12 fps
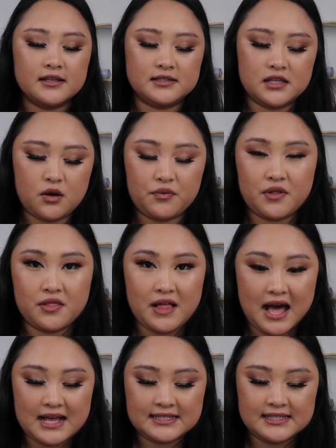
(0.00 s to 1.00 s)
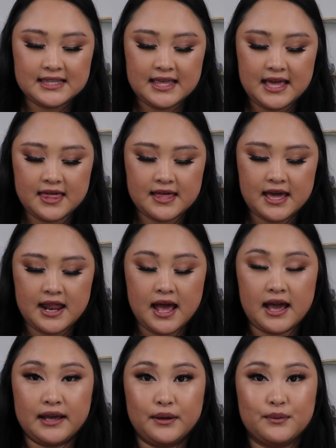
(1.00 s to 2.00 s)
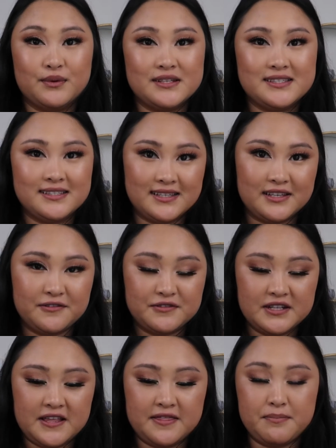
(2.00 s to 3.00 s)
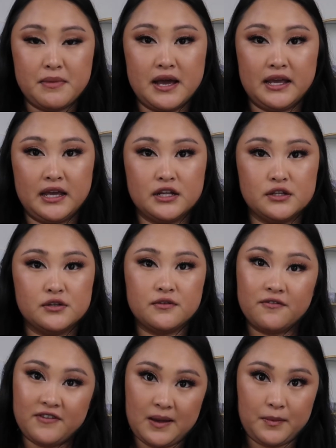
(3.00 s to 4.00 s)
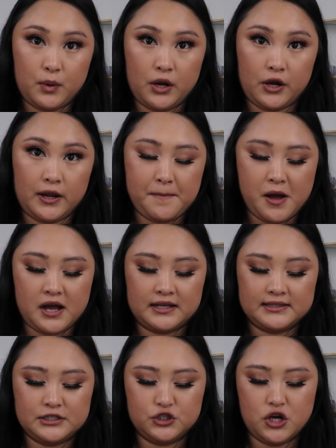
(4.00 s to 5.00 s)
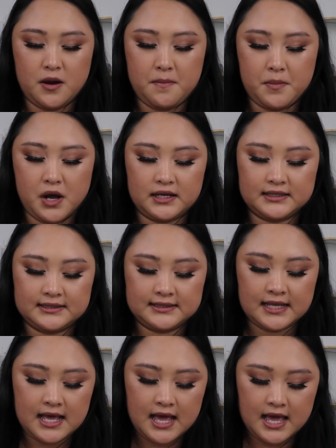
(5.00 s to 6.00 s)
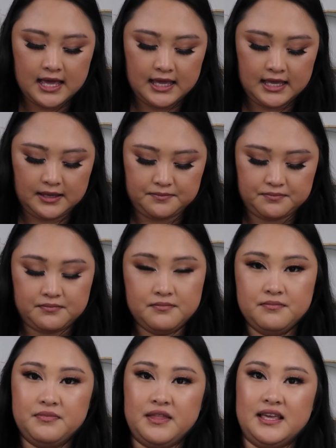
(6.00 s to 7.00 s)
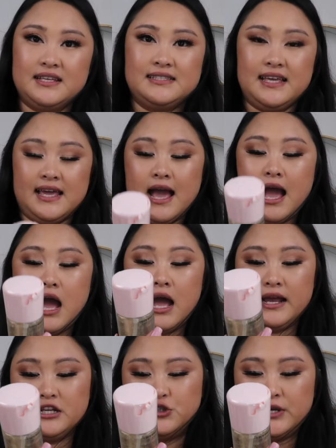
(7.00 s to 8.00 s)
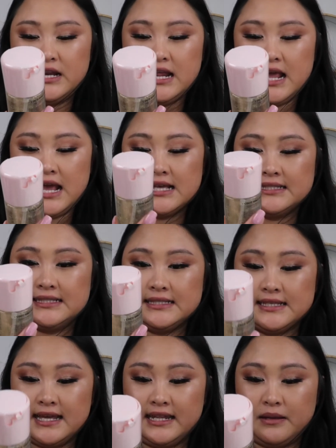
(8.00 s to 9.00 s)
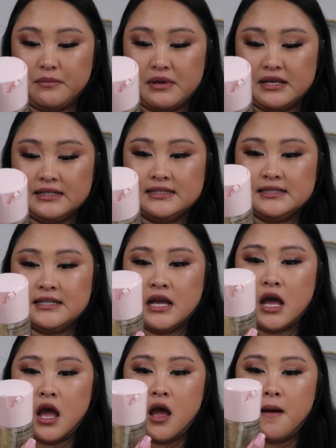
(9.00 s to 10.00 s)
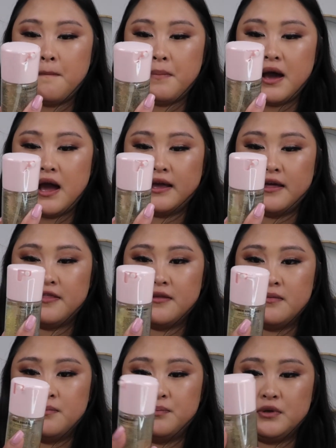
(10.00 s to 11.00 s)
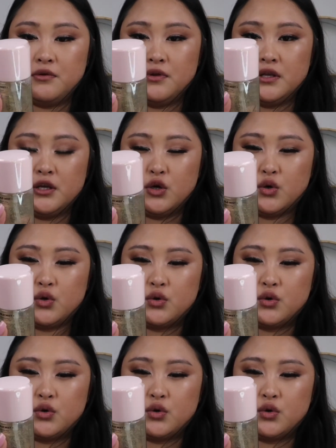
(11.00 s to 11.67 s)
So the last thing that I received in my February Boxy Charm box is a hydrating setting mist by the Beauty,